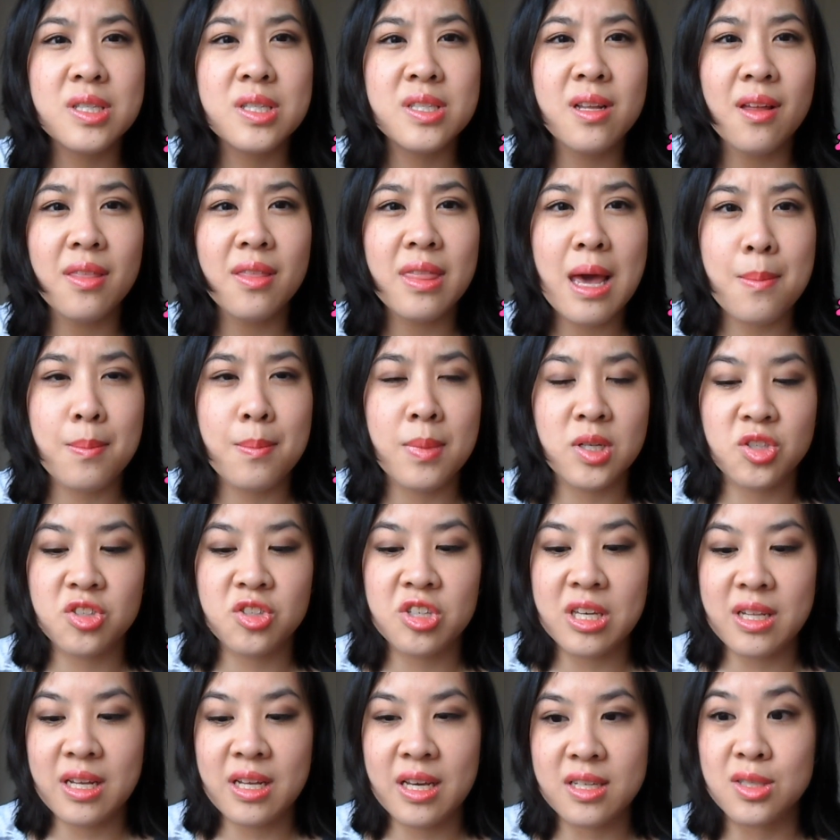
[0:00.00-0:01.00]
There was not
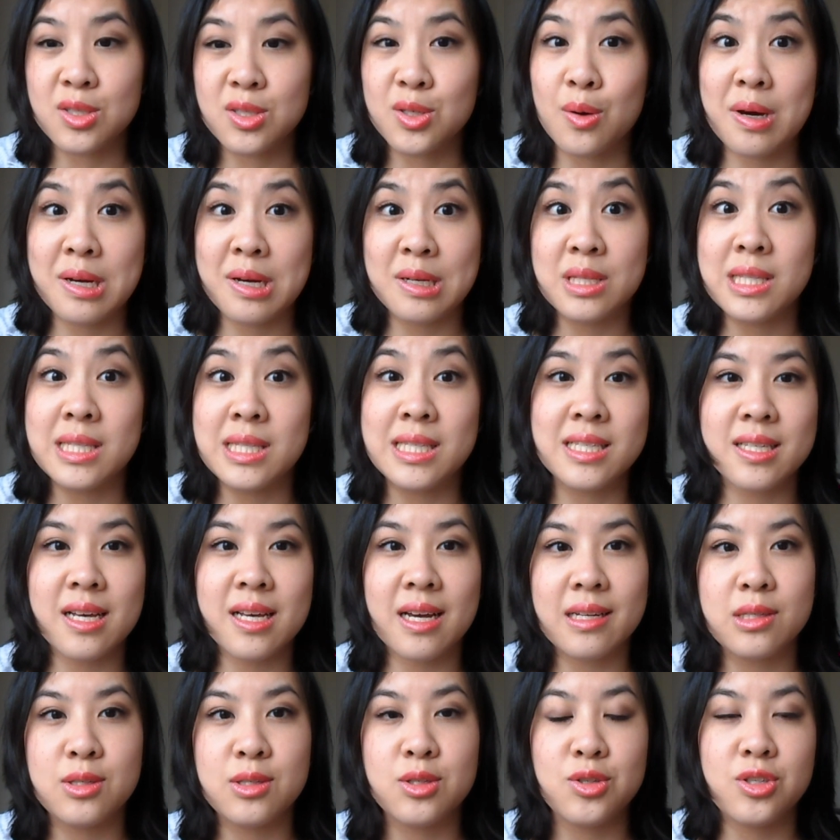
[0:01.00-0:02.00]
that much in it, so I
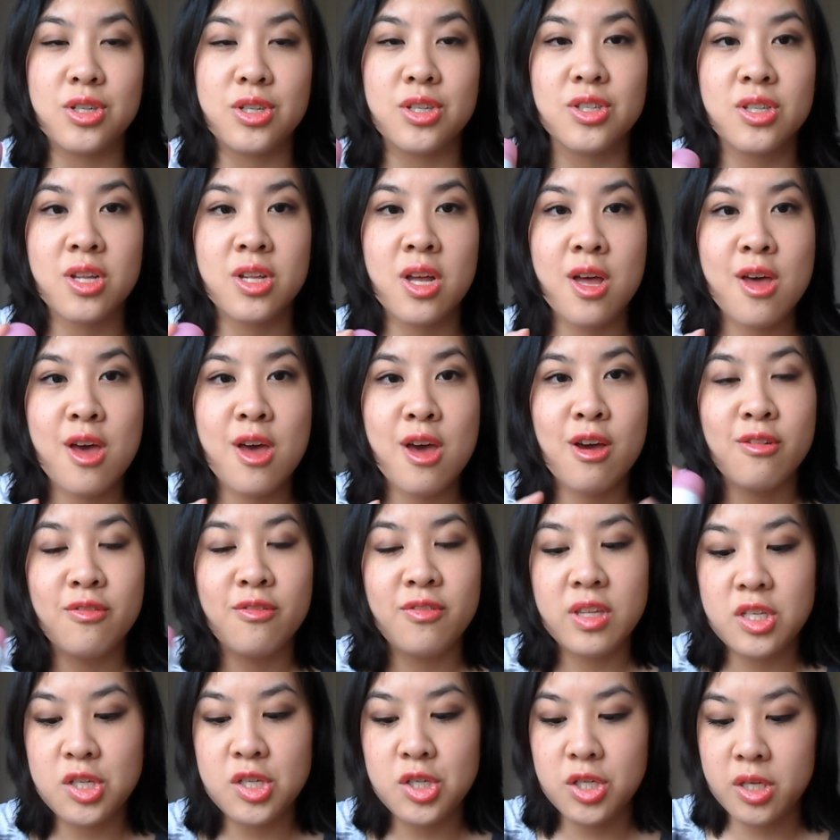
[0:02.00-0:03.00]
decided to just
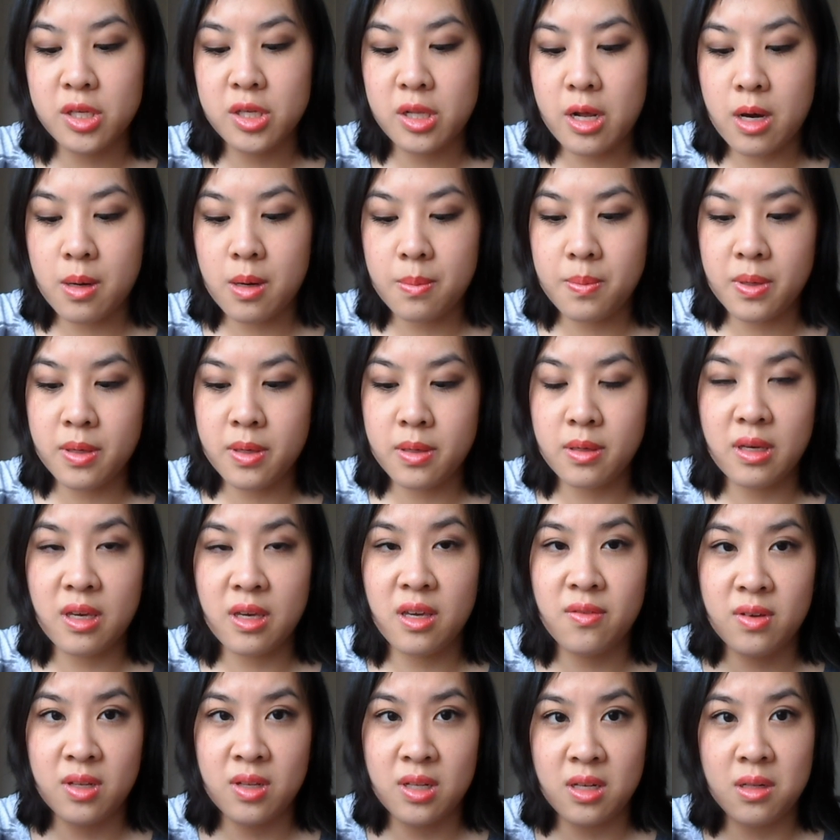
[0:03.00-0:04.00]
finish it up.
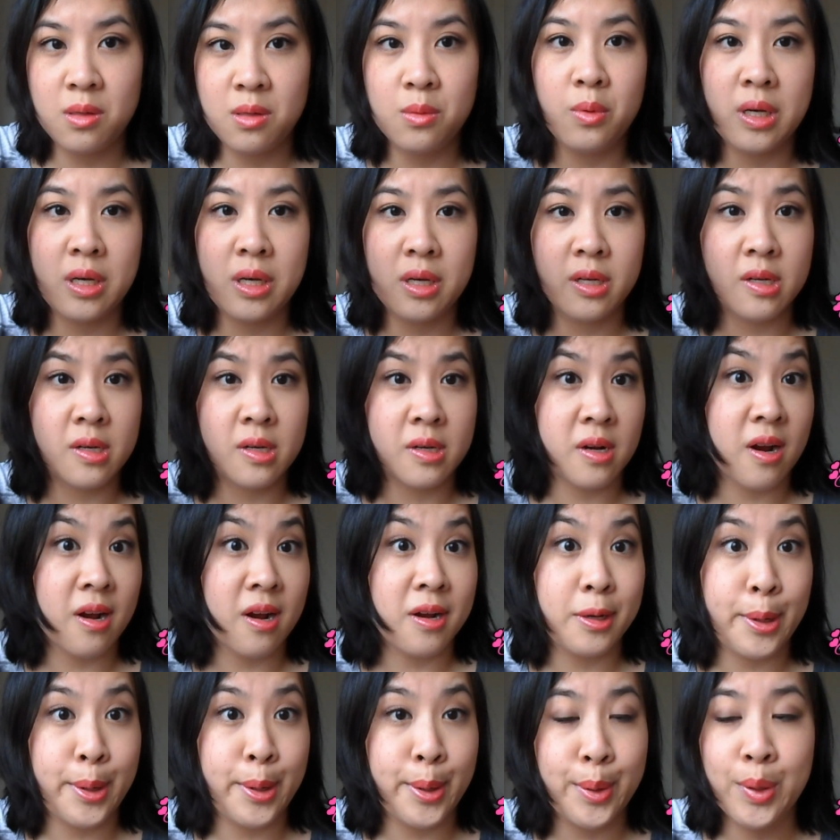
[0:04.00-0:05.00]
Even in the
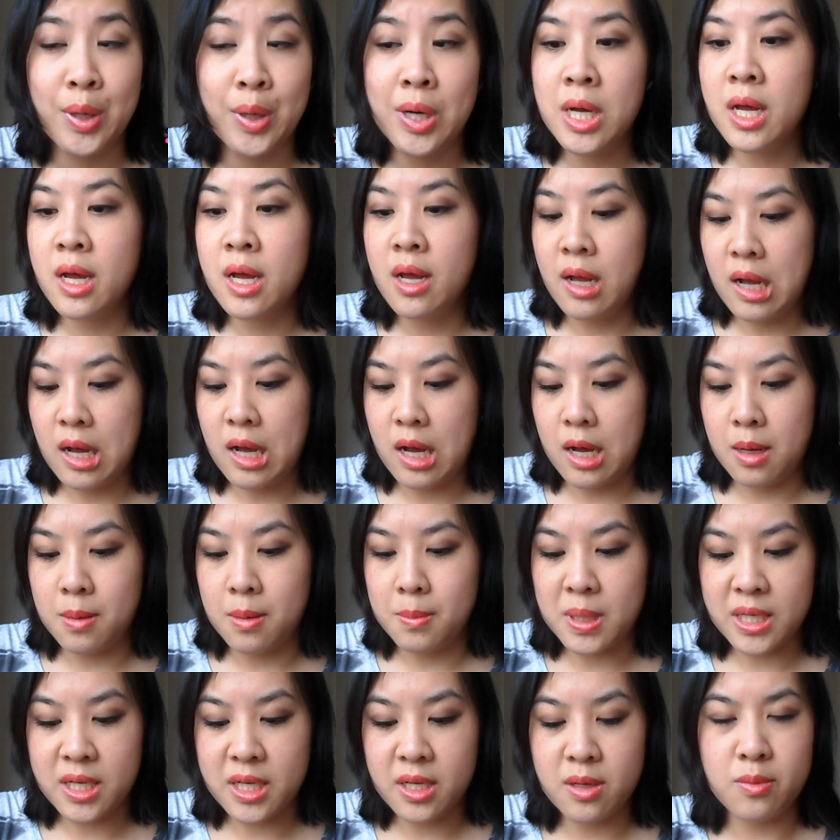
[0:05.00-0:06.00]
winter, I know
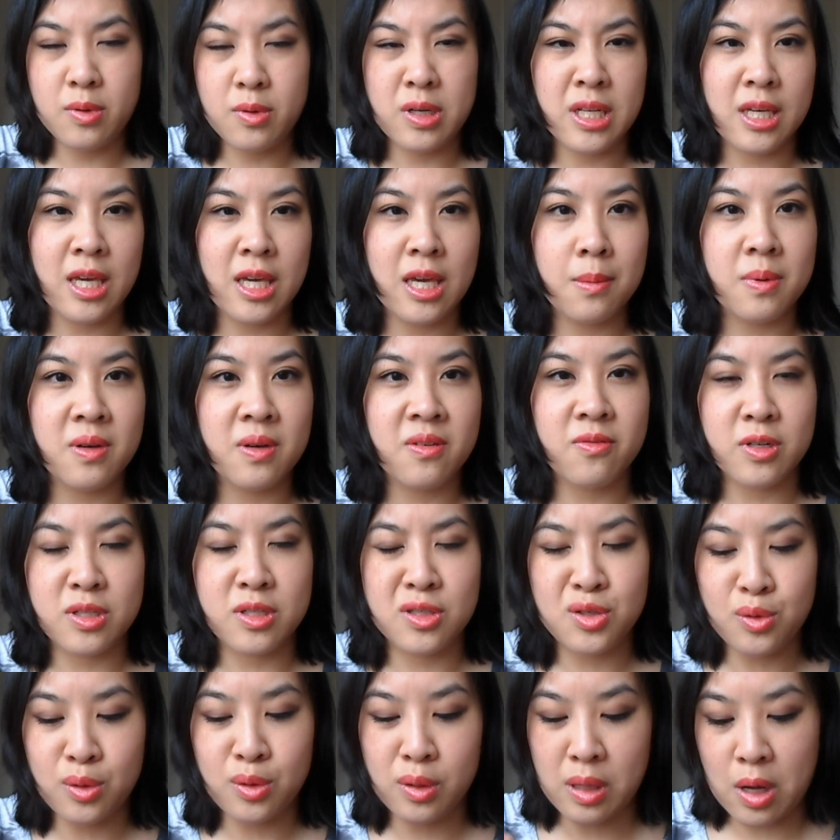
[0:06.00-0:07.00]
I didn't want to keep
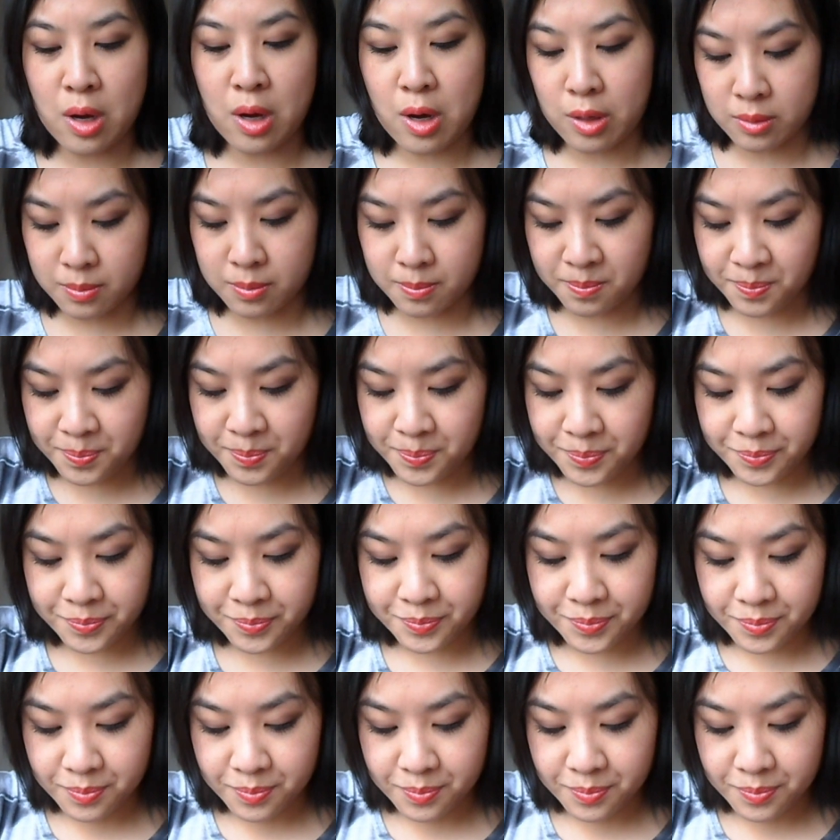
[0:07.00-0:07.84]
it for too long.